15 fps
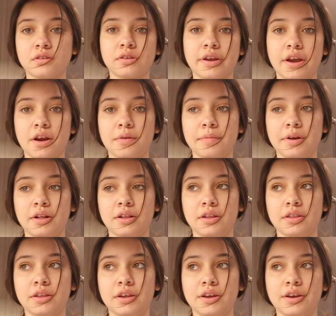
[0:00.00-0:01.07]
caramel
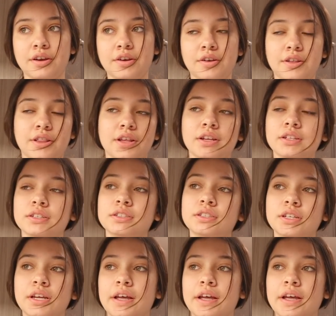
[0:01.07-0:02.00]
in there and then